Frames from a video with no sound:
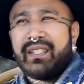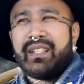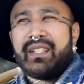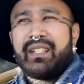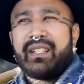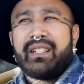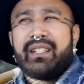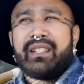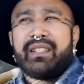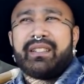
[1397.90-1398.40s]

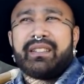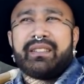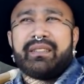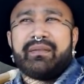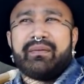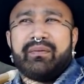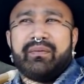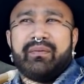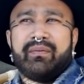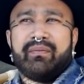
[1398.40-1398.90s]

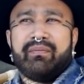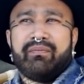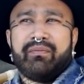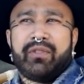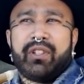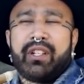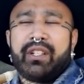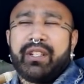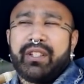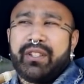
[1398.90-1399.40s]

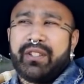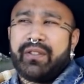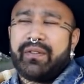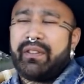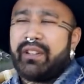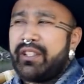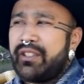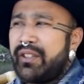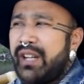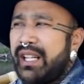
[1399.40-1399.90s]
Darkness is
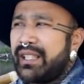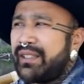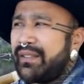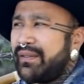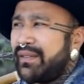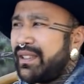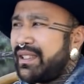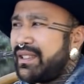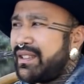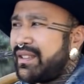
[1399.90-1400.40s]
very
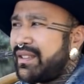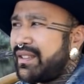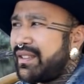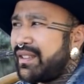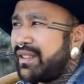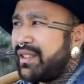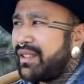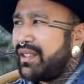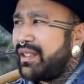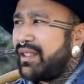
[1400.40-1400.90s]
attractive.
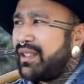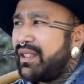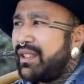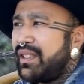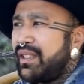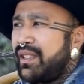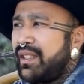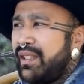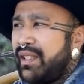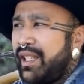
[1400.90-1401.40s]

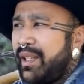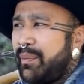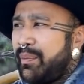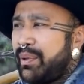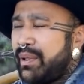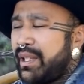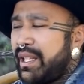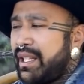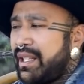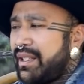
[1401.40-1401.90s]
It
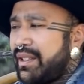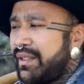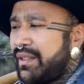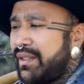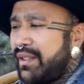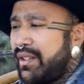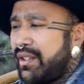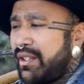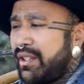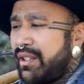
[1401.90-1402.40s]
plays
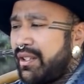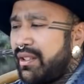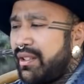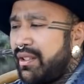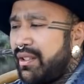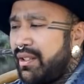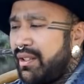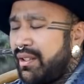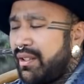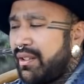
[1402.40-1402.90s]
on
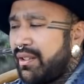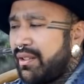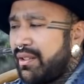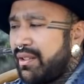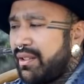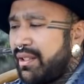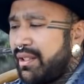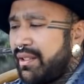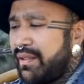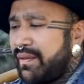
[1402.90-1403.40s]

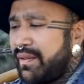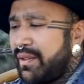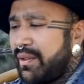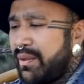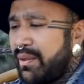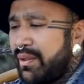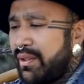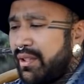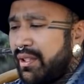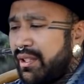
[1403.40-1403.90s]
all of
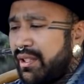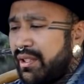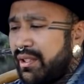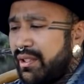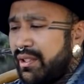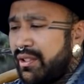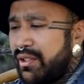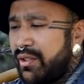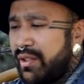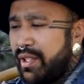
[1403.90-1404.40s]
your
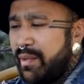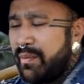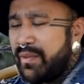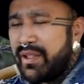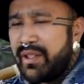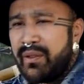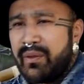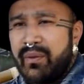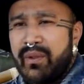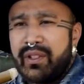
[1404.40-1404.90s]
dreams
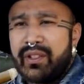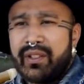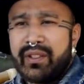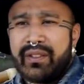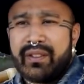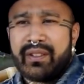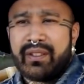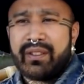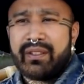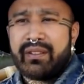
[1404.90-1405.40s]
and
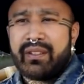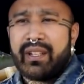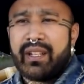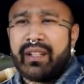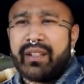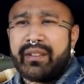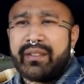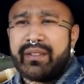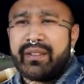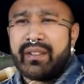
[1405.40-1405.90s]
wishes and
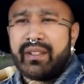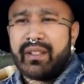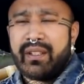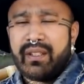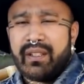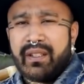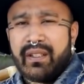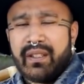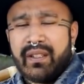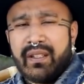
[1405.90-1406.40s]
desires
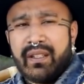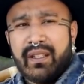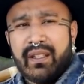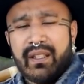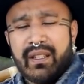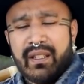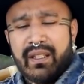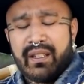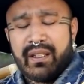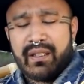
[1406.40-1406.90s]

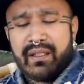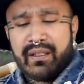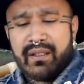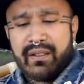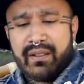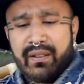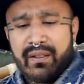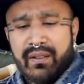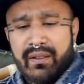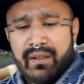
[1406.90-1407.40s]
and
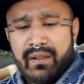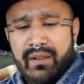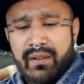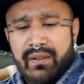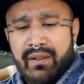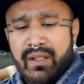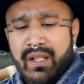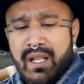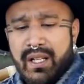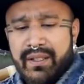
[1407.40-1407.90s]

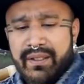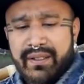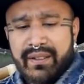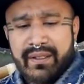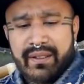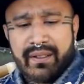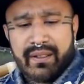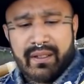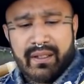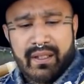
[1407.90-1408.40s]

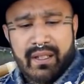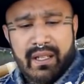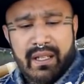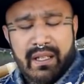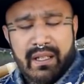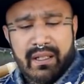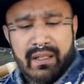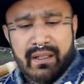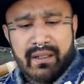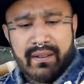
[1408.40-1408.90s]
lusts
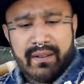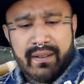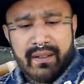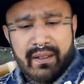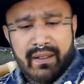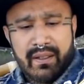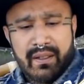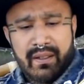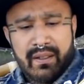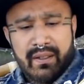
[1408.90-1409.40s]
and
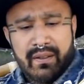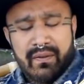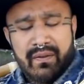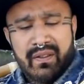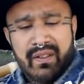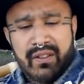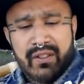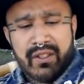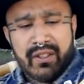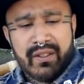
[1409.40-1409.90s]

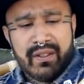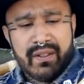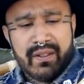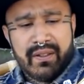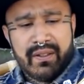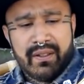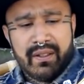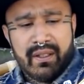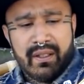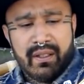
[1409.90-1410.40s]

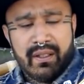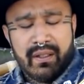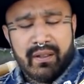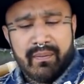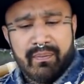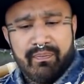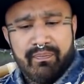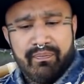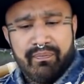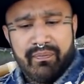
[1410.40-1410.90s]
visions,
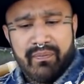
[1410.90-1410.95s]
and